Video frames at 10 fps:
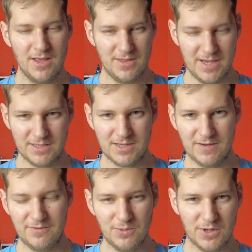Thanks
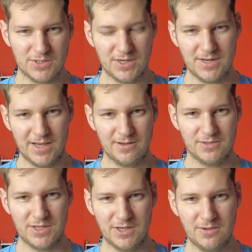again for watching, and I'll
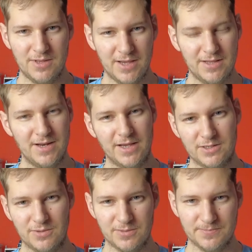see you in the
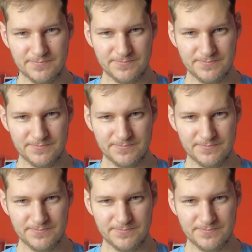next one.